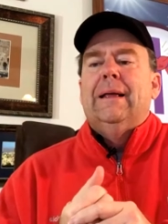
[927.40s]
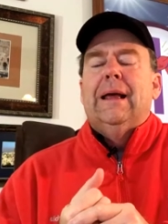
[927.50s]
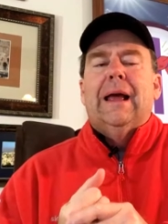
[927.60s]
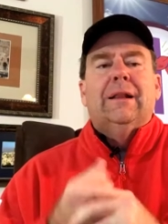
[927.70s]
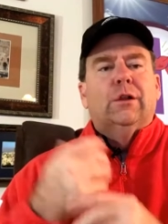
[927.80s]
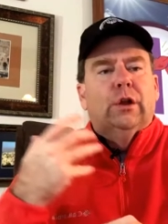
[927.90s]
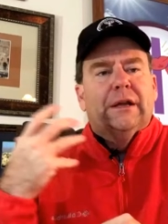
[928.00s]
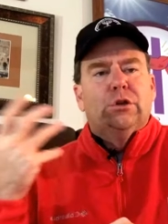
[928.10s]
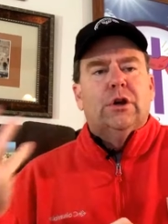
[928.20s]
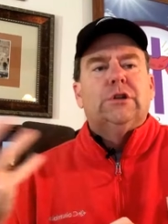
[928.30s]
and the, he
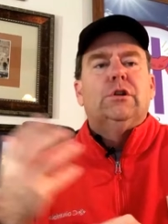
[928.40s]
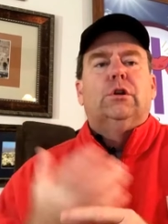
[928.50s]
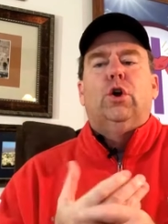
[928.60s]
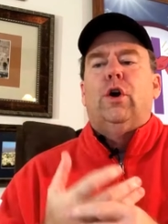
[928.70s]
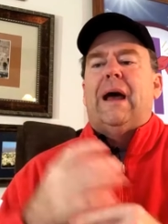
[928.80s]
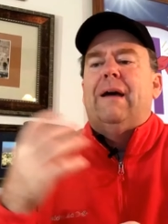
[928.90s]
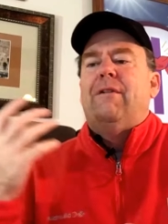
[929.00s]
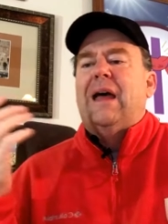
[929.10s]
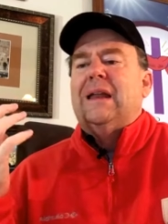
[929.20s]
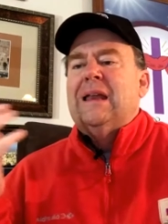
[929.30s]
took it to the Lord. I have
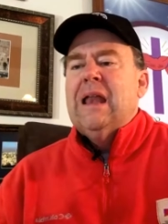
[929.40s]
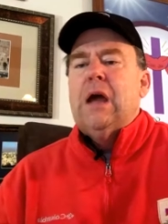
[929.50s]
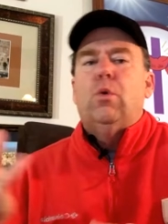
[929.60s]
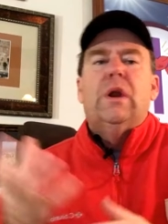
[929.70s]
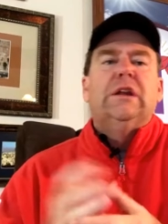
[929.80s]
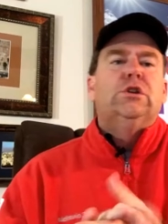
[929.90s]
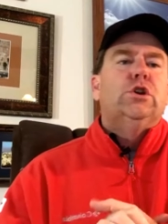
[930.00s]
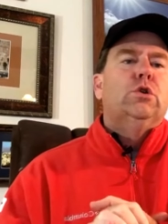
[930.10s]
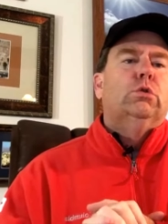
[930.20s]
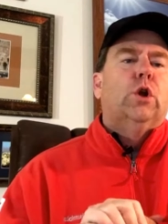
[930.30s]
had iniquity to
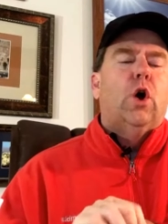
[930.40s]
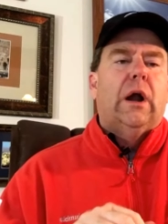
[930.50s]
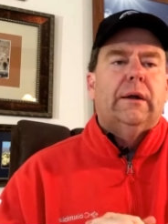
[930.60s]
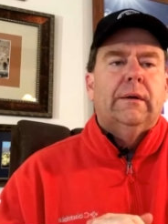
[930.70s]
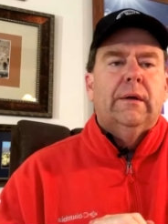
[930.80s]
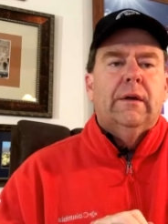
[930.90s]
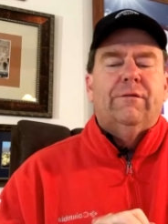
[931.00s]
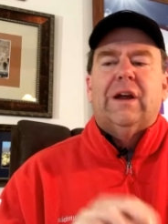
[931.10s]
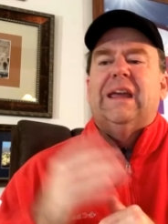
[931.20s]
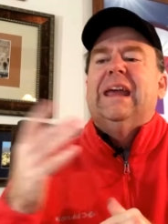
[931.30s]
you, Lord.
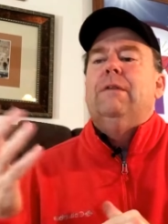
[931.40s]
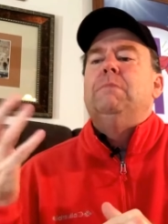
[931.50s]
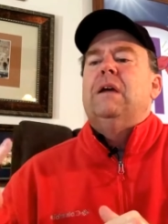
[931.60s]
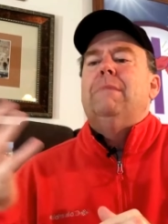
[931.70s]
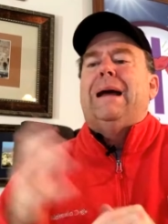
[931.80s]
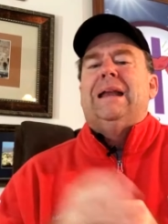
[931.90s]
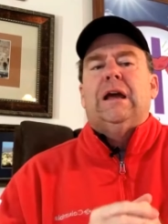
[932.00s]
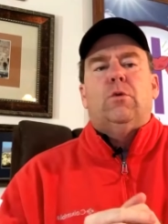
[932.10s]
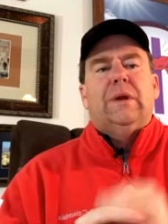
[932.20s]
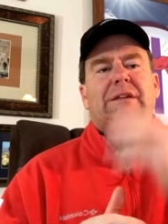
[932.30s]
Forgive me of my
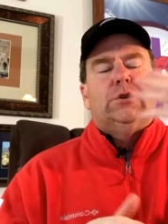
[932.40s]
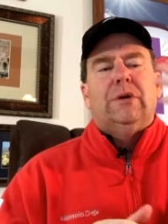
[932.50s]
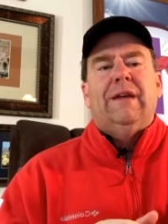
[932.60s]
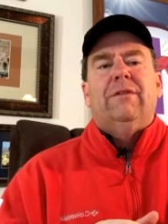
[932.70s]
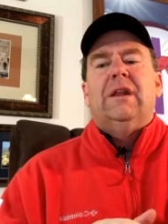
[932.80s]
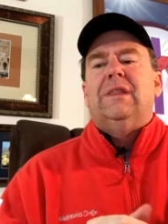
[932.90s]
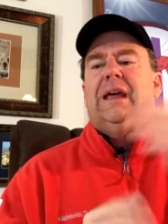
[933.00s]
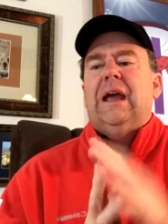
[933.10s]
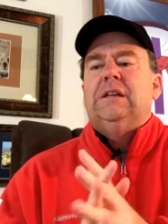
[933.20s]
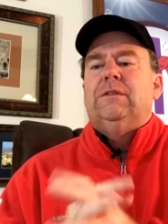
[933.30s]
iniquity. So even in the
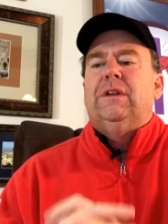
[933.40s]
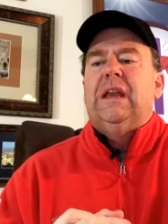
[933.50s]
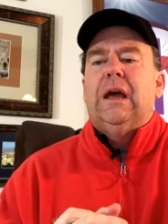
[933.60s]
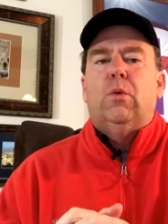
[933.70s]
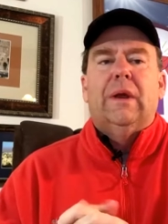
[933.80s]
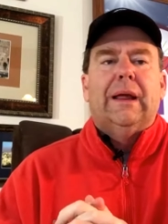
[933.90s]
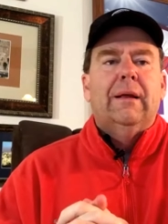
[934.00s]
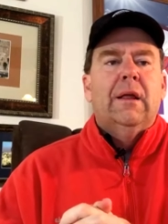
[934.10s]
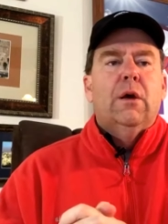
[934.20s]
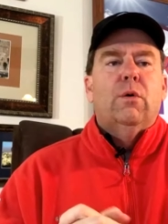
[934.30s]
case of iniquity,
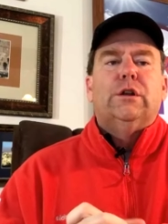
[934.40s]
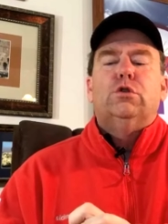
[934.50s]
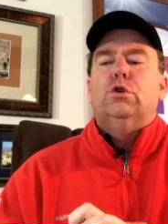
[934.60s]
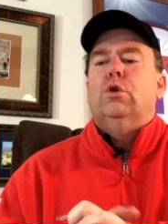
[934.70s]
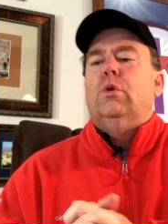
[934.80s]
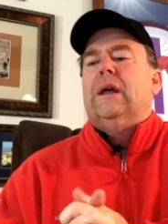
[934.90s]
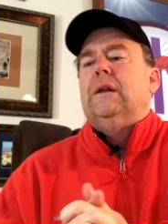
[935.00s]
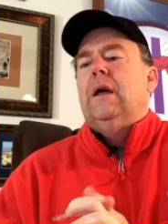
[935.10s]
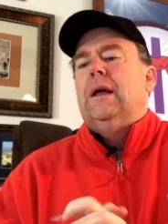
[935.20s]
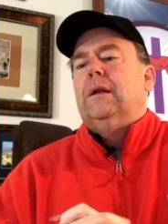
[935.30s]
with a true
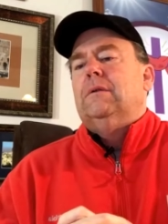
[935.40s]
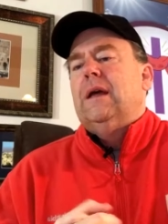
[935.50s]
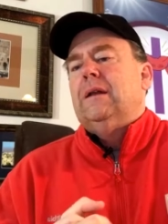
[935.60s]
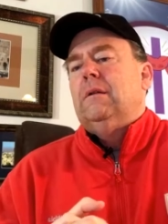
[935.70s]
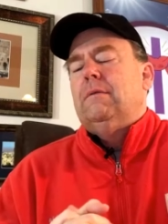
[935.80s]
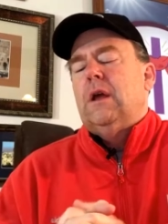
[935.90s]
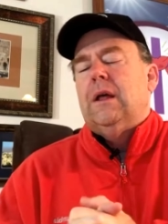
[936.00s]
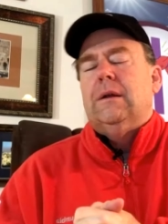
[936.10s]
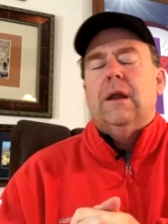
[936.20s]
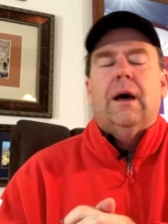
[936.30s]
and, and, and,
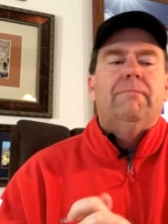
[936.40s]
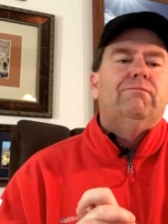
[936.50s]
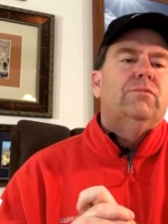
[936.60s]
and um,